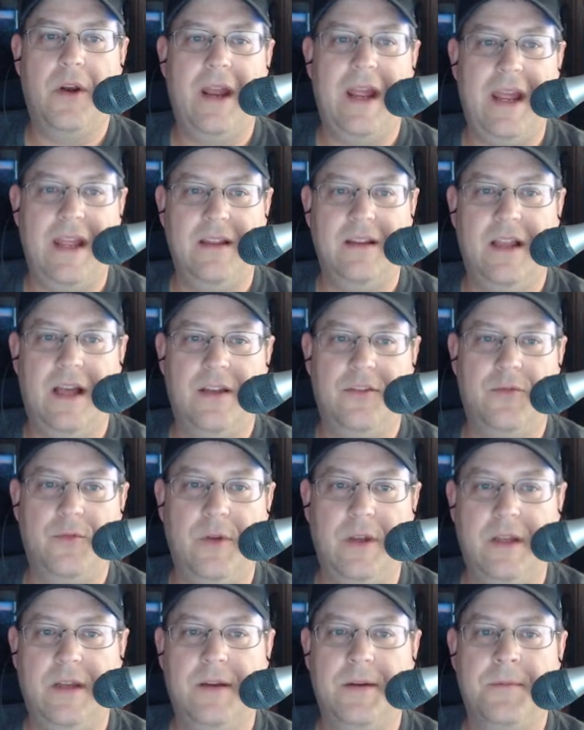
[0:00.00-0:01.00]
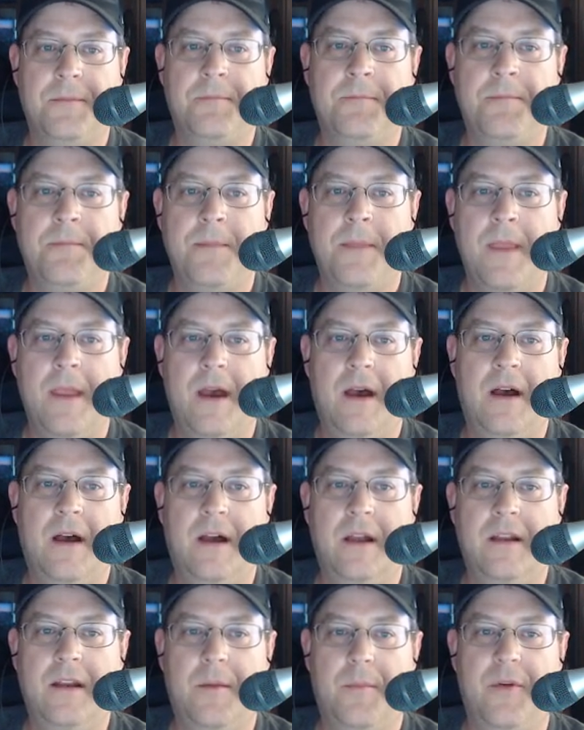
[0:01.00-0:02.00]
8 last week.
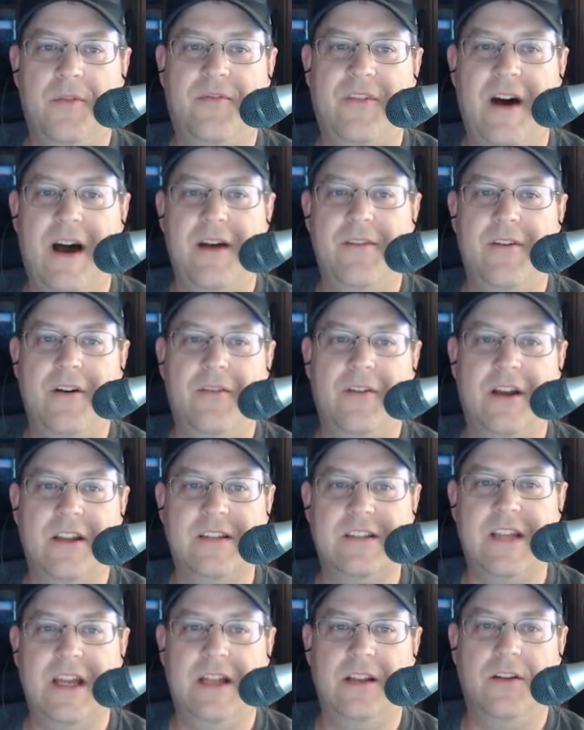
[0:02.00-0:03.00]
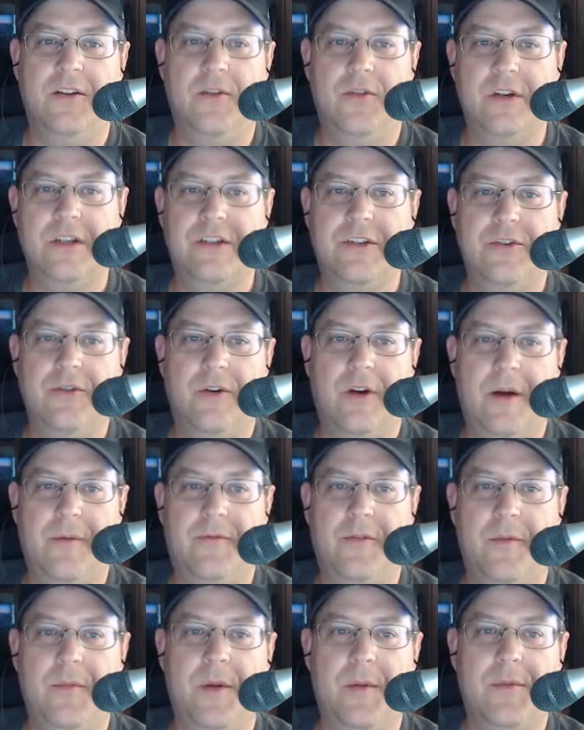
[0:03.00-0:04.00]
Number 5, I've got St. Louis, who are
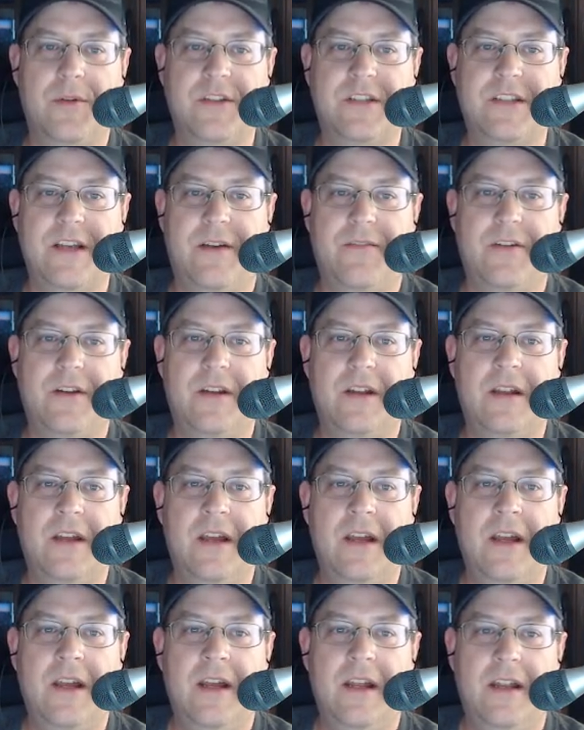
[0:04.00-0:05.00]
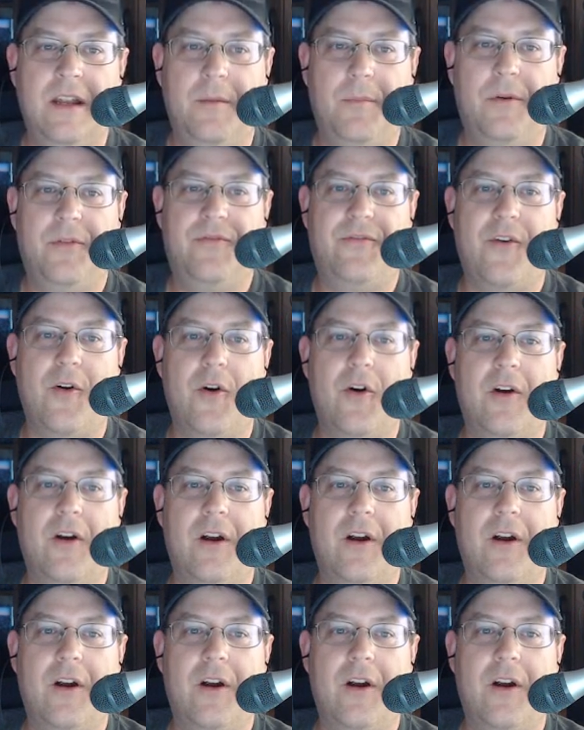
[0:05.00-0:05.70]
up from number 7. Number 4,